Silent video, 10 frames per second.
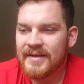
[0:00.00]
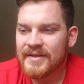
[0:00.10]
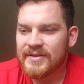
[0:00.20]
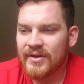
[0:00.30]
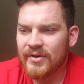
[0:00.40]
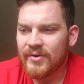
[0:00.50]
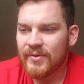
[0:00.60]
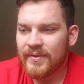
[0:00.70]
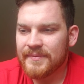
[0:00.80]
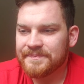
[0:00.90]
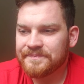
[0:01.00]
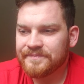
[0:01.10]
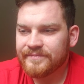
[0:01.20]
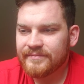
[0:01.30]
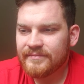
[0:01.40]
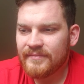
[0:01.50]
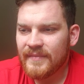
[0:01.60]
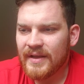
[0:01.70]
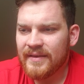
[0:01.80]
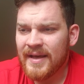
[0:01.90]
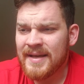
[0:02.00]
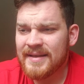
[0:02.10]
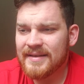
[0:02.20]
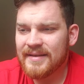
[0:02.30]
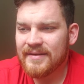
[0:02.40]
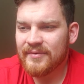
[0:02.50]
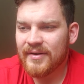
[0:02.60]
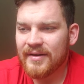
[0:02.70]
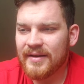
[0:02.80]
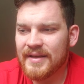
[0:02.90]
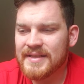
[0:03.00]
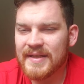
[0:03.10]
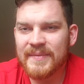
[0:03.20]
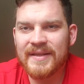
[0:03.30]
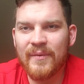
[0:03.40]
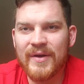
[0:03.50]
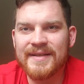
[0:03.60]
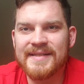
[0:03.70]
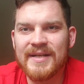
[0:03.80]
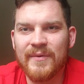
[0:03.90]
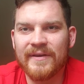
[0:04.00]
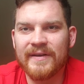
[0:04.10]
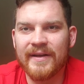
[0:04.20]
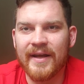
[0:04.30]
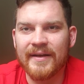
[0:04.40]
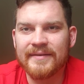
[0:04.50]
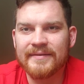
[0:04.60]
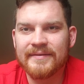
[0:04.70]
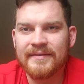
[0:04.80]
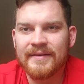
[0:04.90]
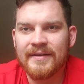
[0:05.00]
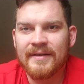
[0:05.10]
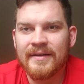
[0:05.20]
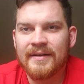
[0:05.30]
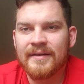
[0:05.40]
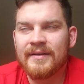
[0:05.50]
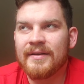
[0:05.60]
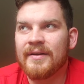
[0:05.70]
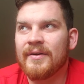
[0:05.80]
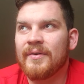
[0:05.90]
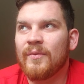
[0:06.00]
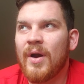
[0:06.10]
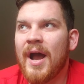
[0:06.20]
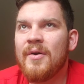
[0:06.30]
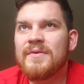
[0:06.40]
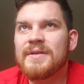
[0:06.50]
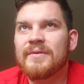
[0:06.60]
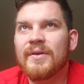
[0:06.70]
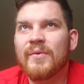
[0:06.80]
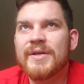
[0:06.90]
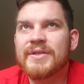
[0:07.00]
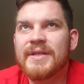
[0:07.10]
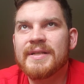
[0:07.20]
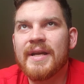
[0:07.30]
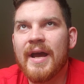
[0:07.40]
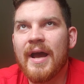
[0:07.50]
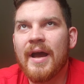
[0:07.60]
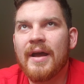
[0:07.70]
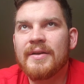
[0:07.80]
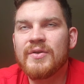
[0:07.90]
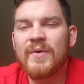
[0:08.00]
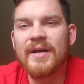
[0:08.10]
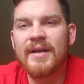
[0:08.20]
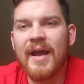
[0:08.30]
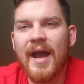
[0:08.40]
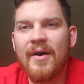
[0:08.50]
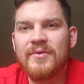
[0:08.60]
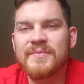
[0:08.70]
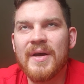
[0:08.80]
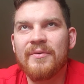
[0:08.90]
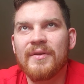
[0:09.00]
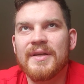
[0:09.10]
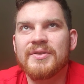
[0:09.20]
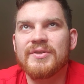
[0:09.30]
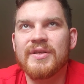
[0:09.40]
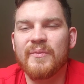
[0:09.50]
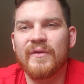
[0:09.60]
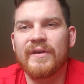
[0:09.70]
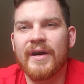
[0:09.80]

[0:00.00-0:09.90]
So that is something that we can sit with today. You know, how is my relationship with